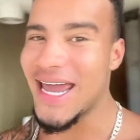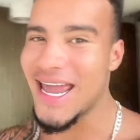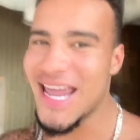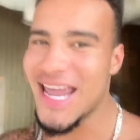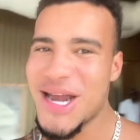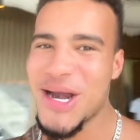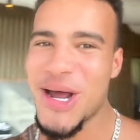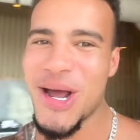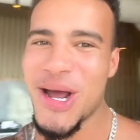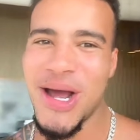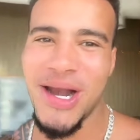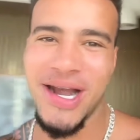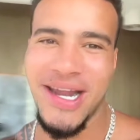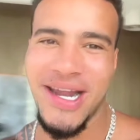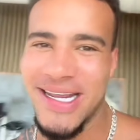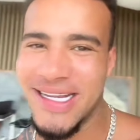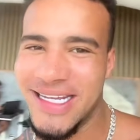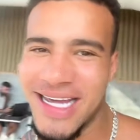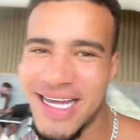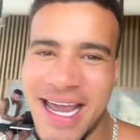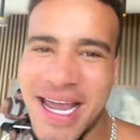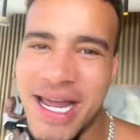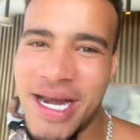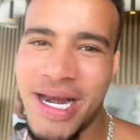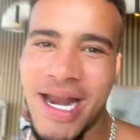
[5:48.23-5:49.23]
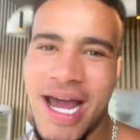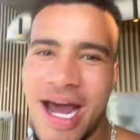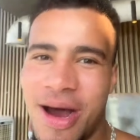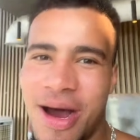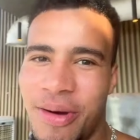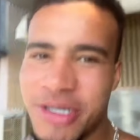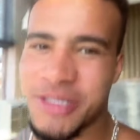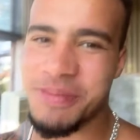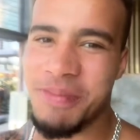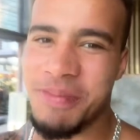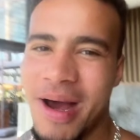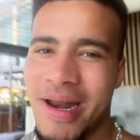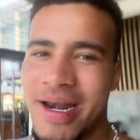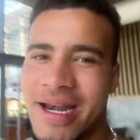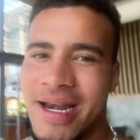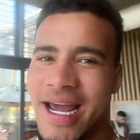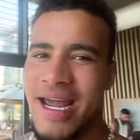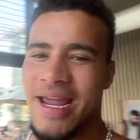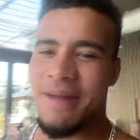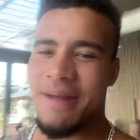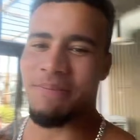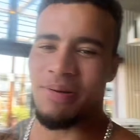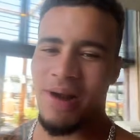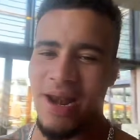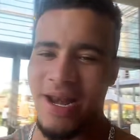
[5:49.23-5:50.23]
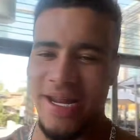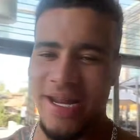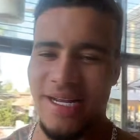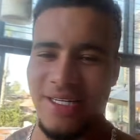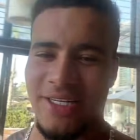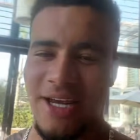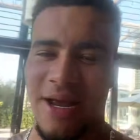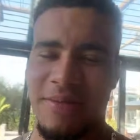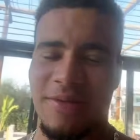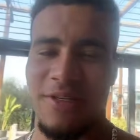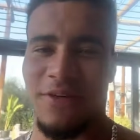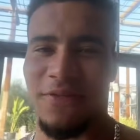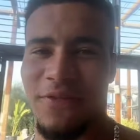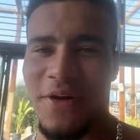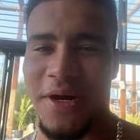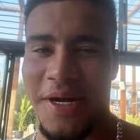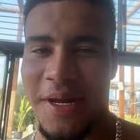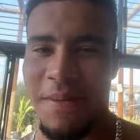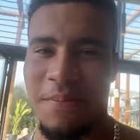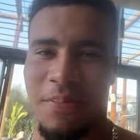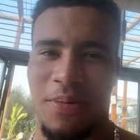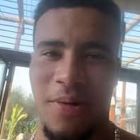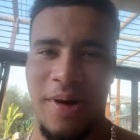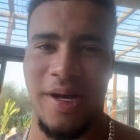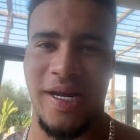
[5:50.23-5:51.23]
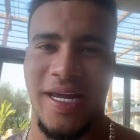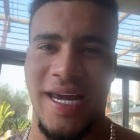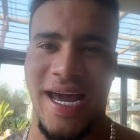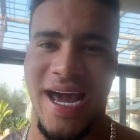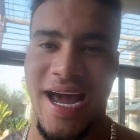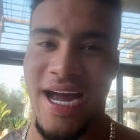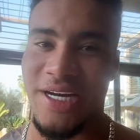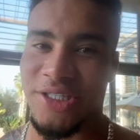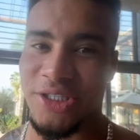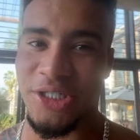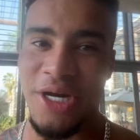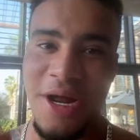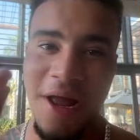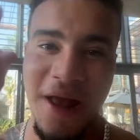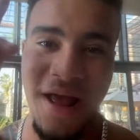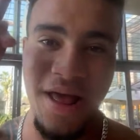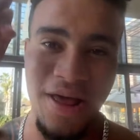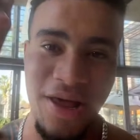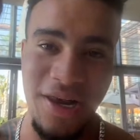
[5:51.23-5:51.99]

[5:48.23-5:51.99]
Get in early, get in now, it's Monday. Plenty of time to fucking print cash.